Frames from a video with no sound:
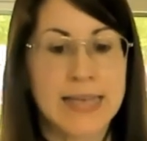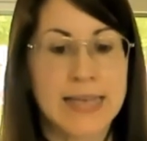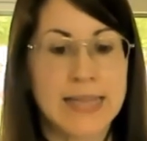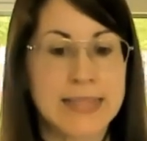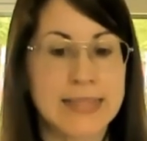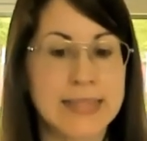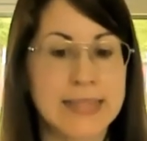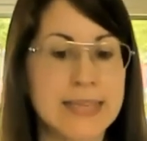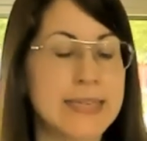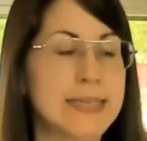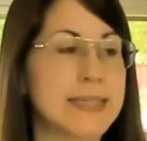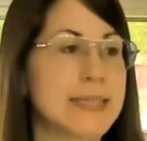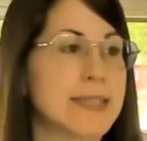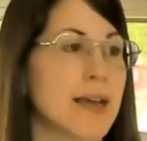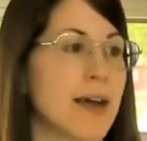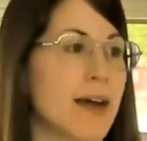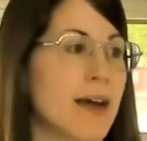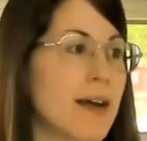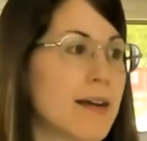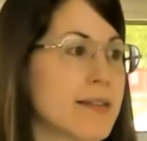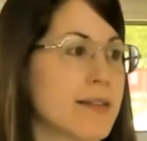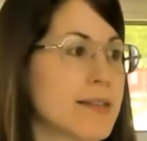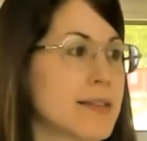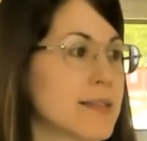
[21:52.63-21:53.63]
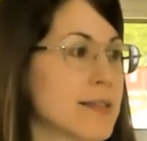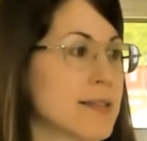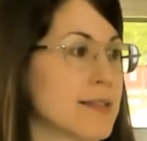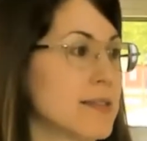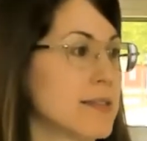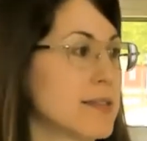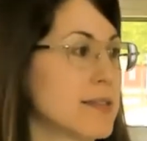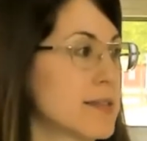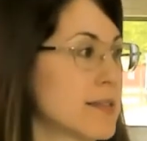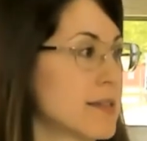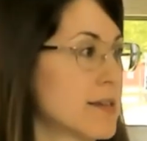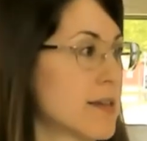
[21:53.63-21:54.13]
These are the
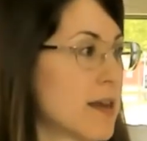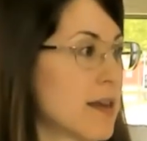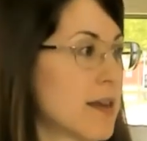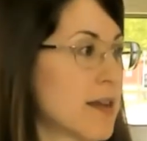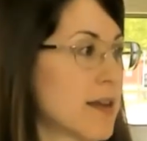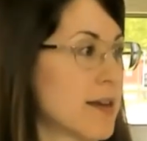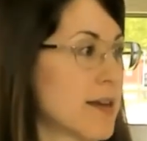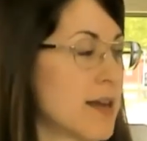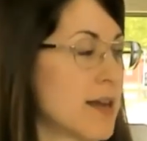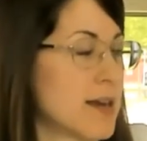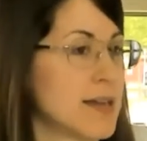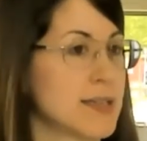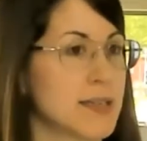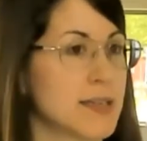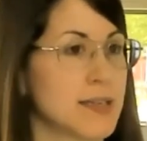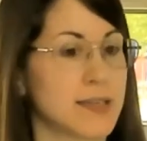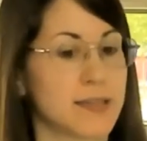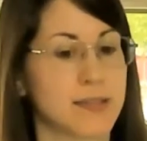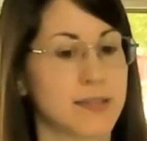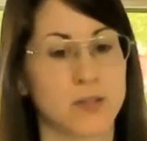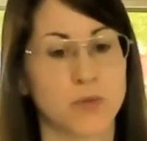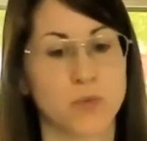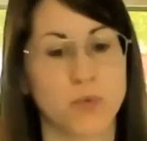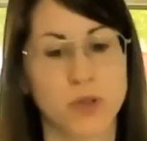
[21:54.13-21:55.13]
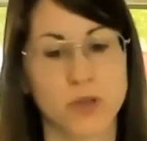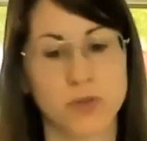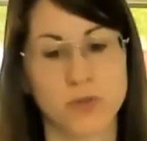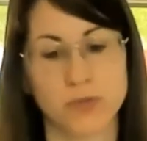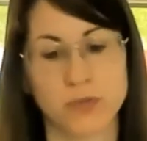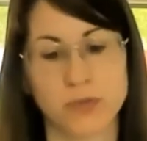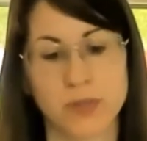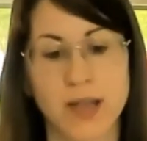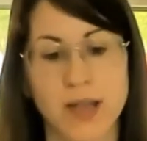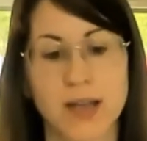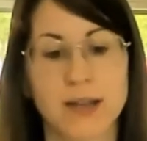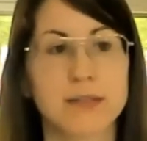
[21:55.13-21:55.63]
statistical analyses that we
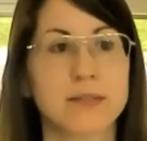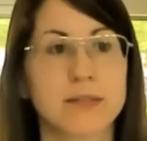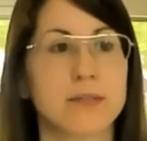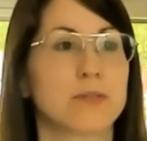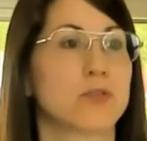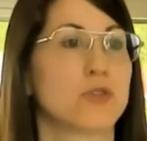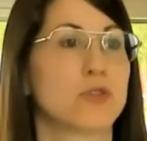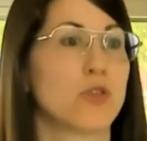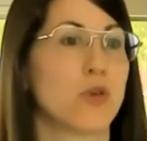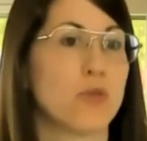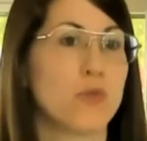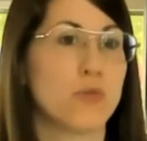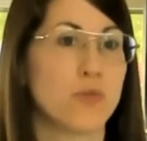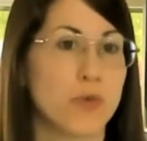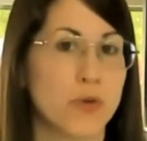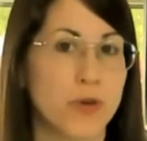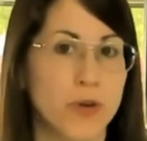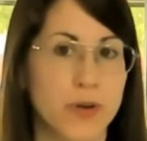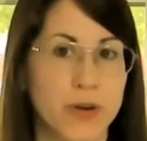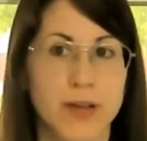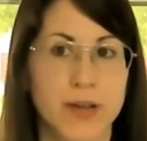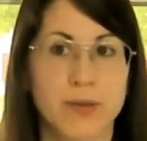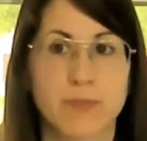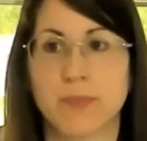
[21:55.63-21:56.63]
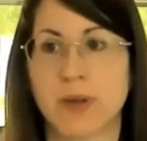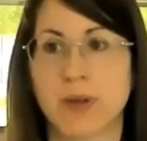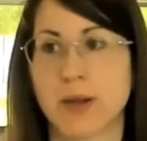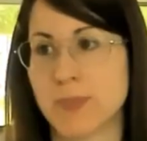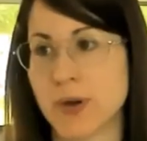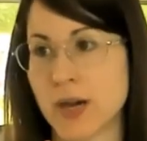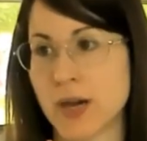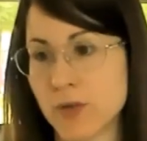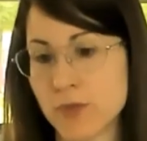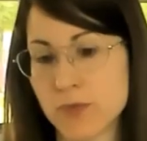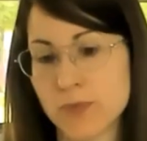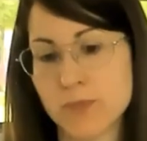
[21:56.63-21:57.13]
conduct. Don't worry
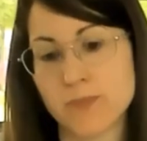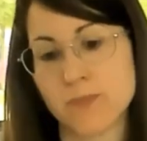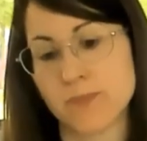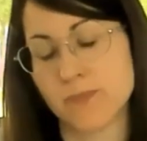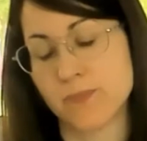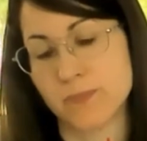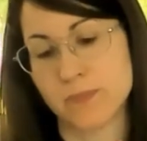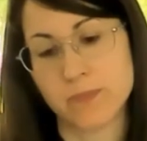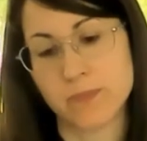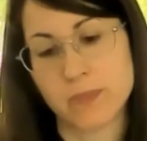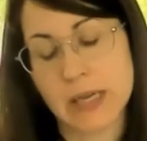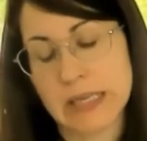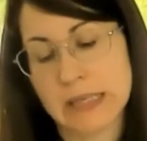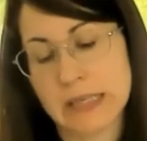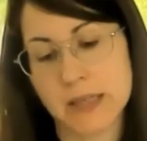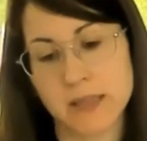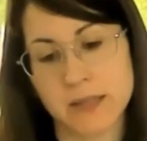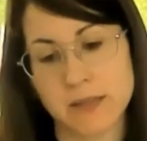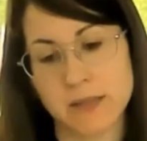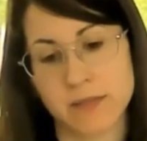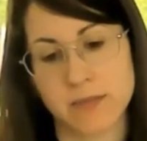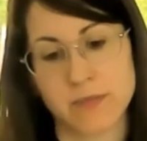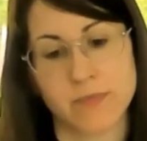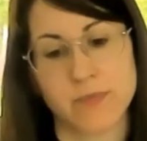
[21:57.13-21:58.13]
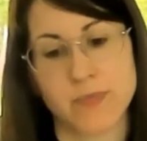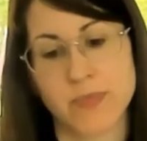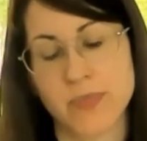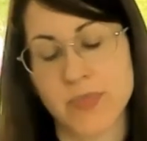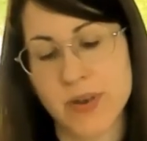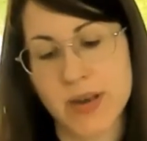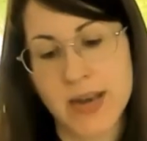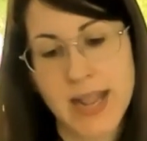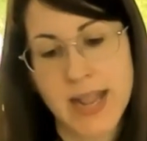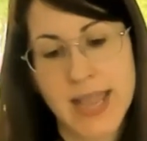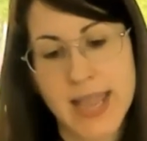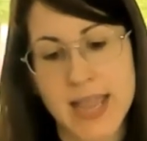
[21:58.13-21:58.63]
about the
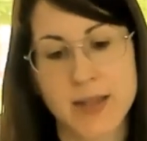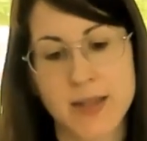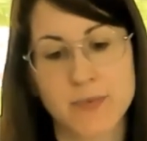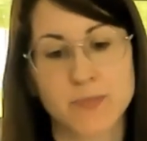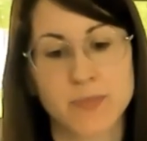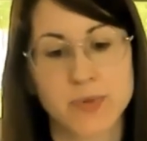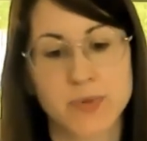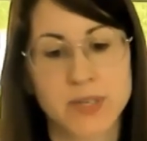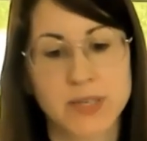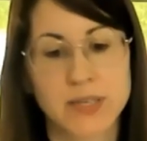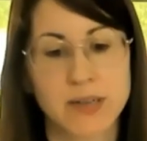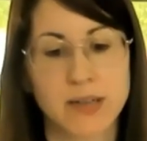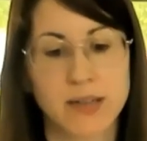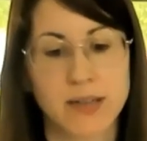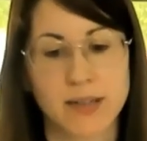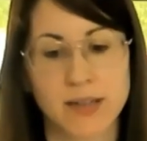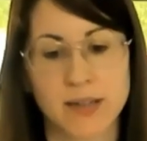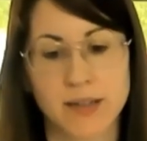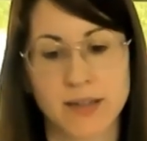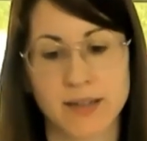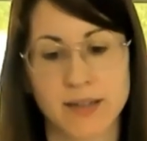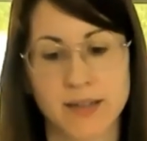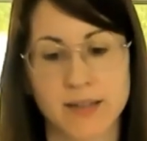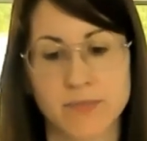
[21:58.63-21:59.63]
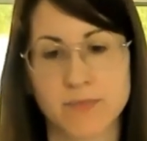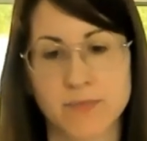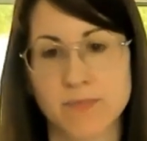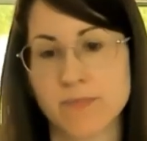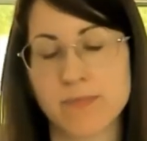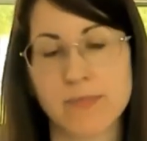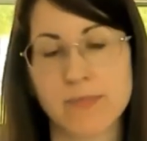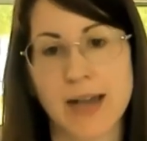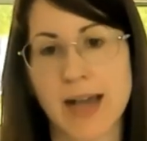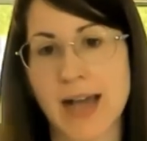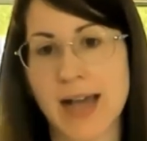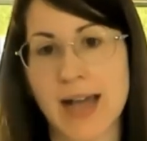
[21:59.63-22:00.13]
names.
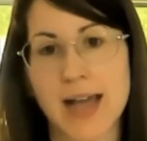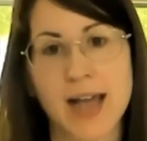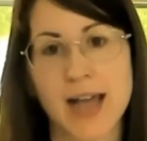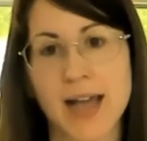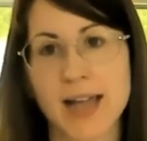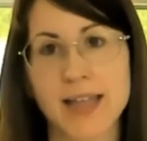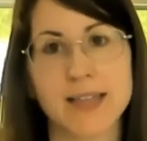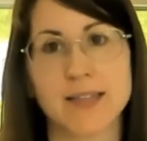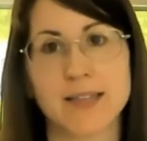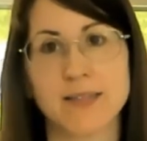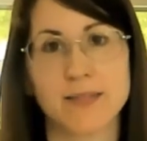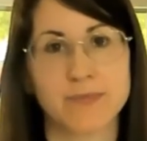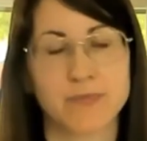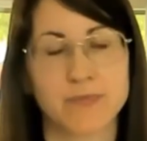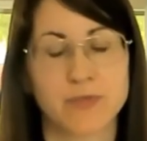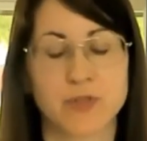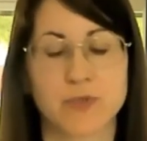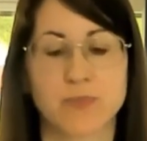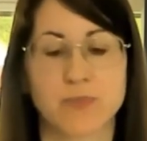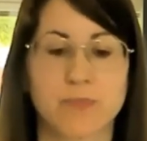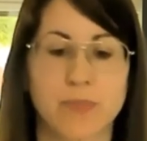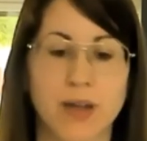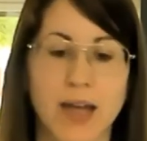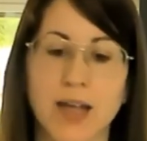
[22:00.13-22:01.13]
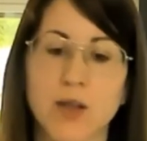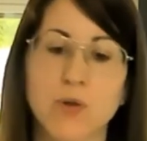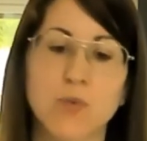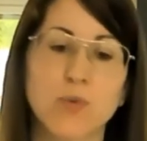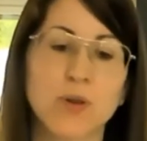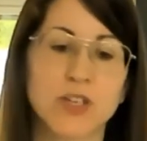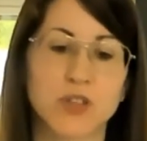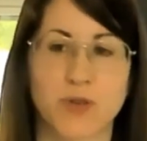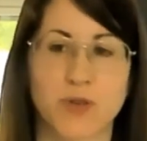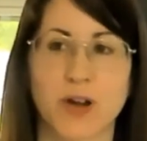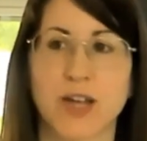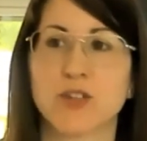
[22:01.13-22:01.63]
I
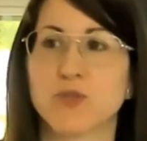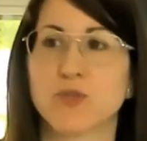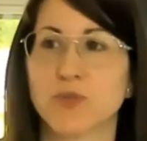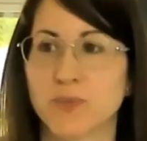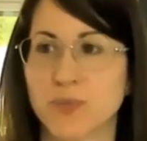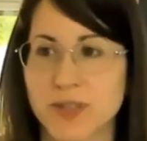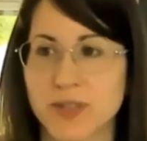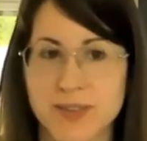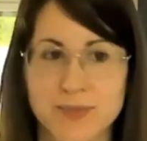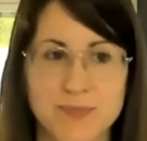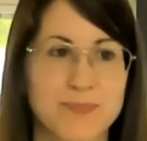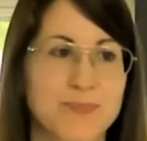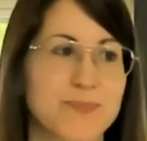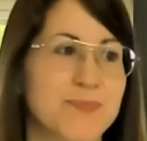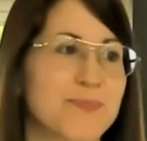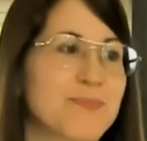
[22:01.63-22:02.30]
will try to be